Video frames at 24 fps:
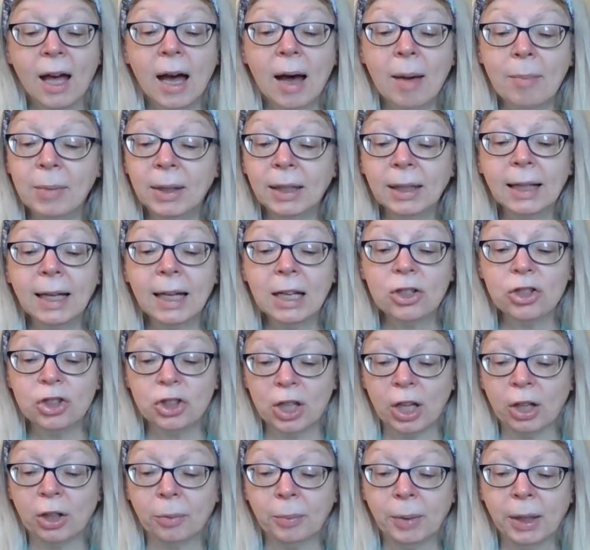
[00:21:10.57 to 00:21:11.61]
A middle-aged
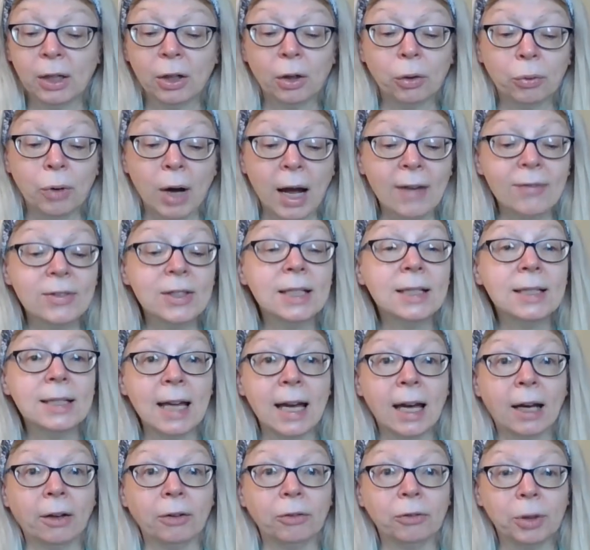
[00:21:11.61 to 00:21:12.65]
gentleman arrives in
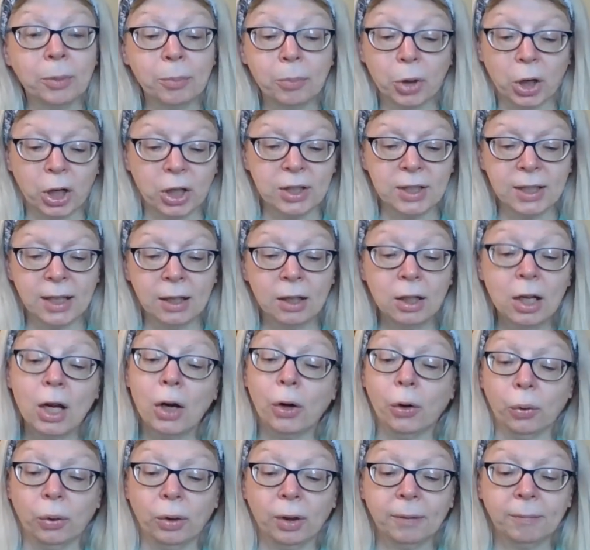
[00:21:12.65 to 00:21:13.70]
town from parts
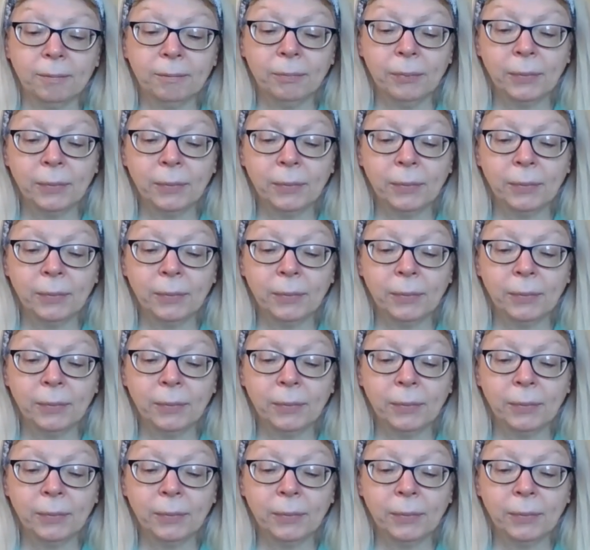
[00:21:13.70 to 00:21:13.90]
unknown.